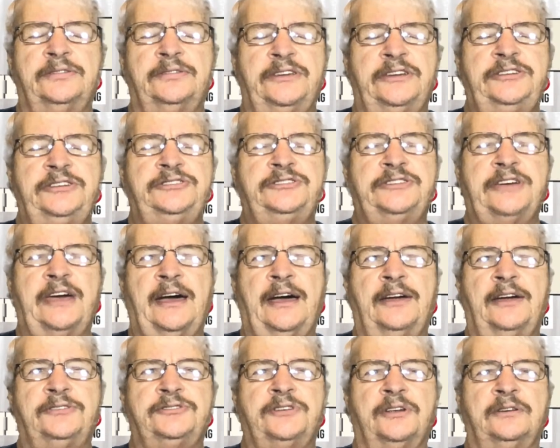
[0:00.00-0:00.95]
these
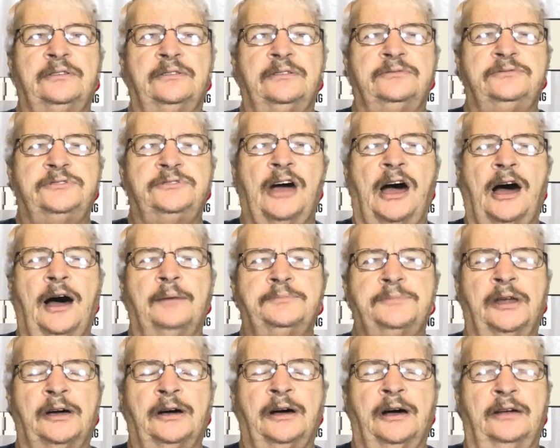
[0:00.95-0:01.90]
guys are
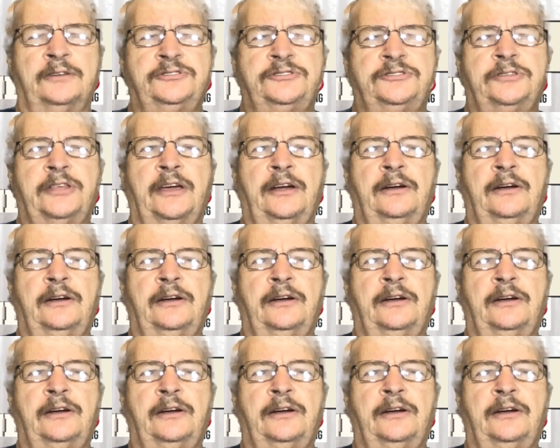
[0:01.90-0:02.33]
top notch.